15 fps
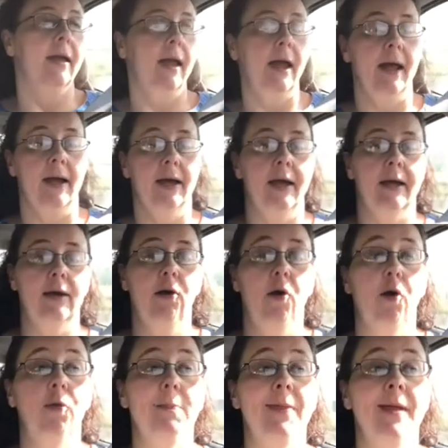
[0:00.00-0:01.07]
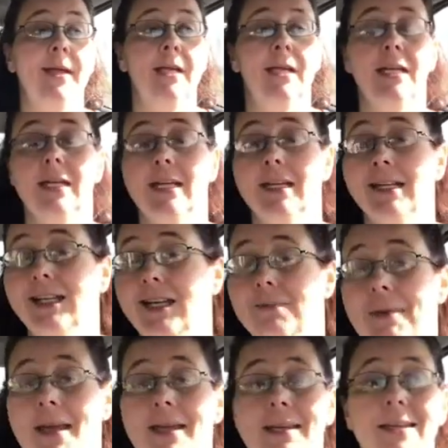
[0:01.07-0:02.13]
and hope that he can
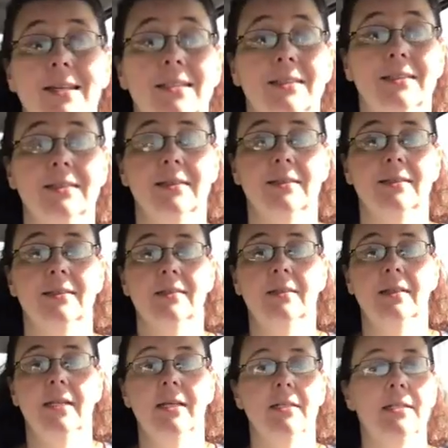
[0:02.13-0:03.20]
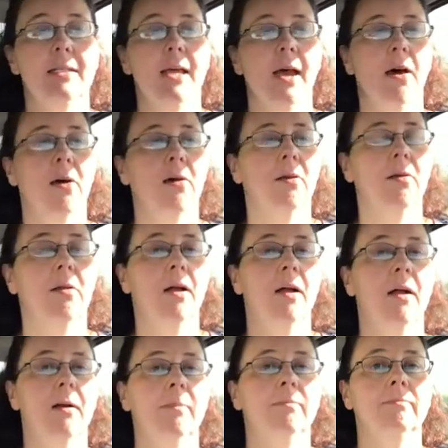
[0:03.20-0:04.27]
make it until
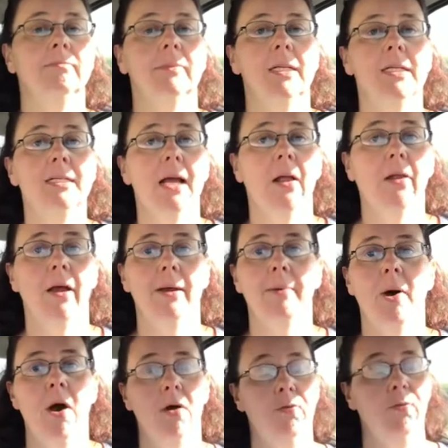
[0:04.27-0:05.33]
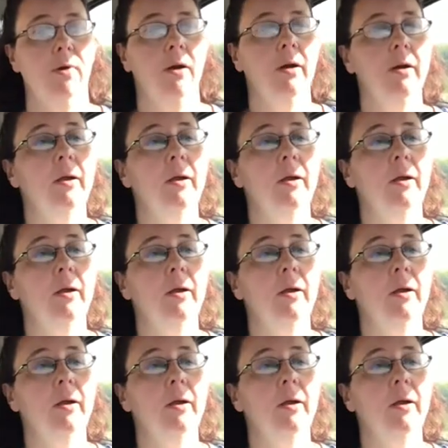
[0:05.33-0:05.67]
I'm off work.